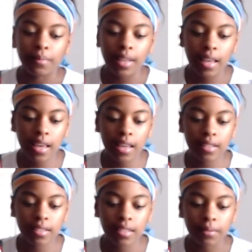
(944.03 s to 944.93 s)

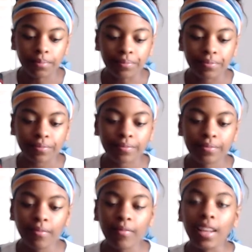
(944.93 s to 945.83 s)
And,
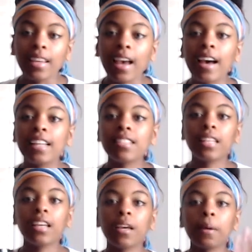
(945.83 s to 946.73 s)
yeah, I just
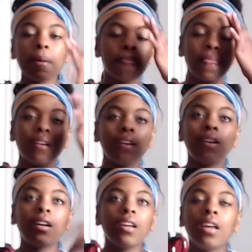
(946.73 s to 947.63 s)
think
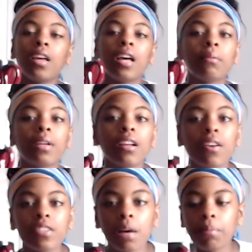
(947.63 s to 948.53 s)
I'm getting off
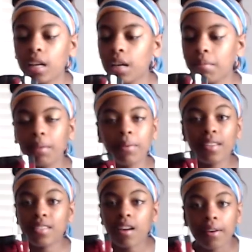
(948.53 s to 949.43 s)
topic. It might be
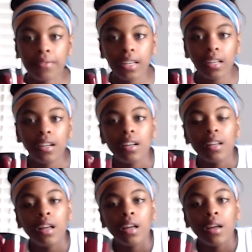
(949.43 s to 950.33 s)
this coffee,
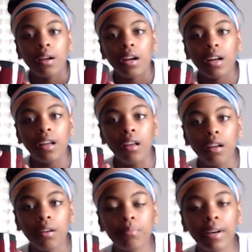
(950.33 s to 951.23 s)

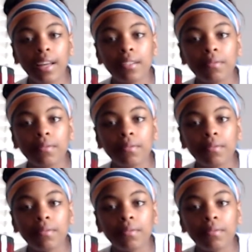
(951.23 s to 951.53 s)
but